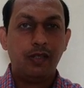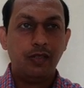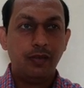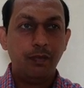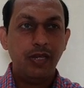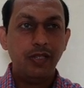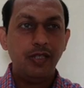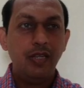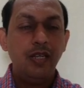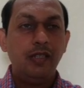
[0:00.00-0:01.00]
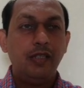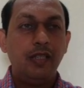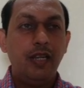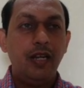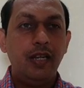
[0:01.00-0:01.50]
means the
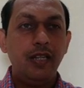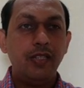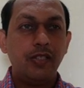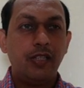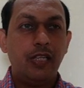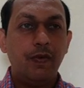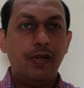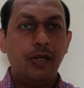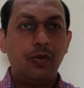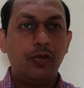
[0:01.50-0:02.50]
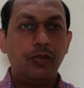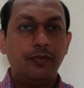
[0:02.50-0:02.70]
heat is given out.